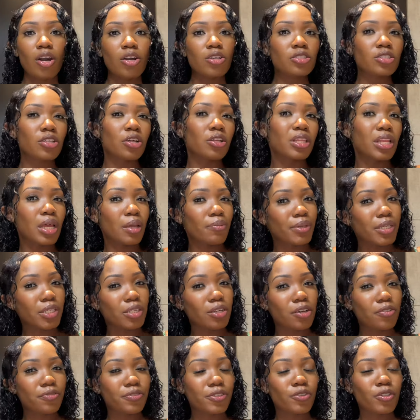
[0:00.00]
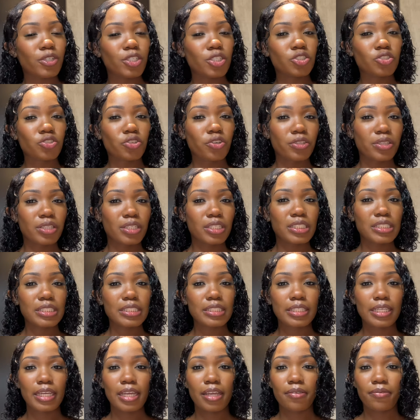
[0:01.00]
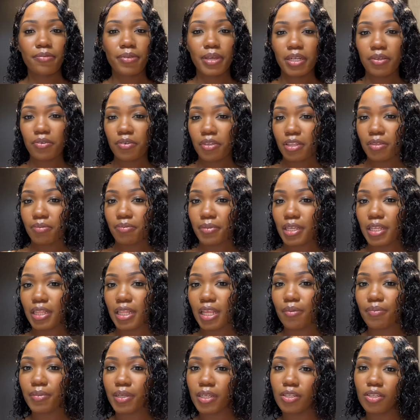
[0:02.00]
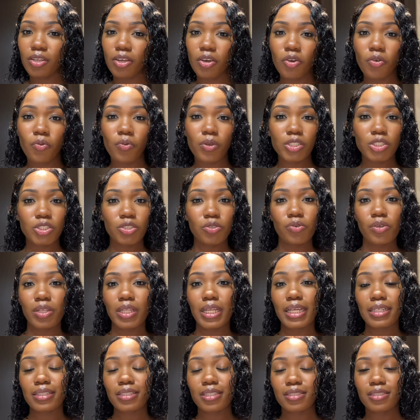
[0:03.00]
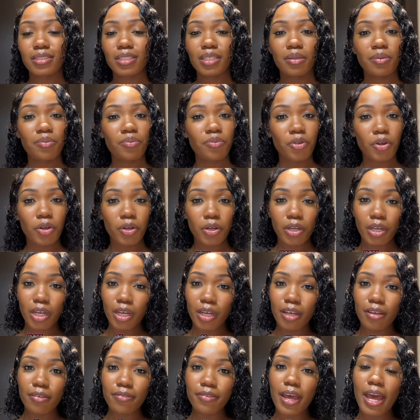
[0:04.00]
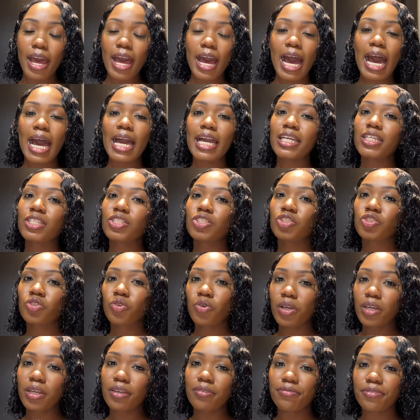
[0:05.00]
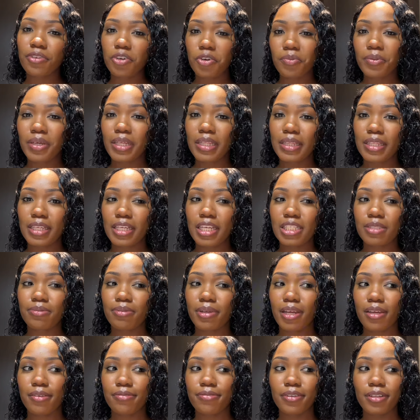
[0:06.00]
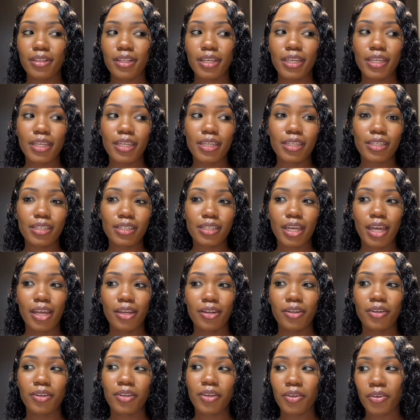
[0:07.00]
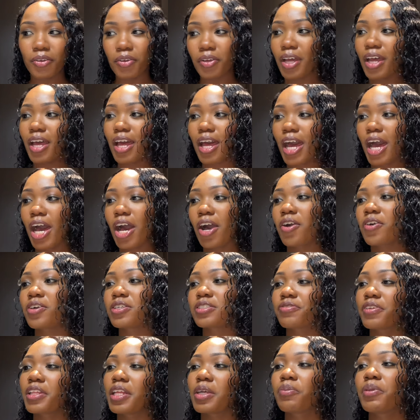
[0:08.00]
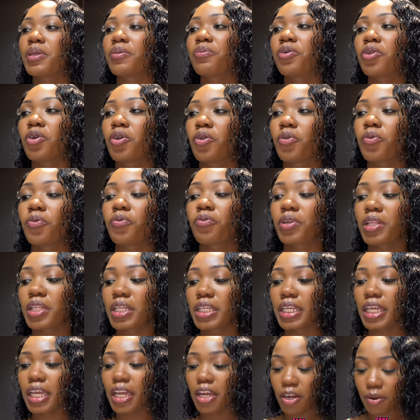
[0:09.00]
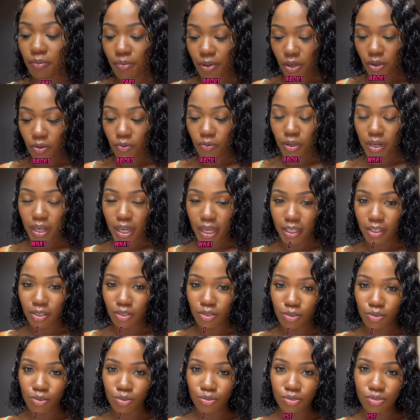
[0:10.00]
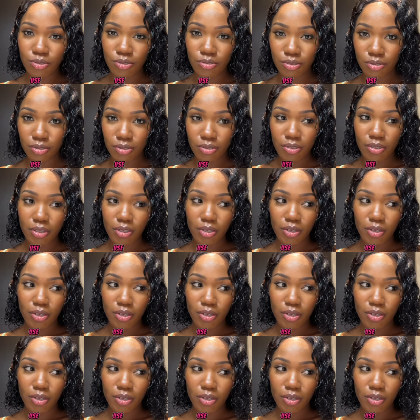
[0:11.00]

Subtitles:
Also, let me know if you enjoy this Get Ready With Me. Let me know what you would like to see more of. I enjoy filming these, but I feel like, I don't know, I always feel like people don't really care about what I use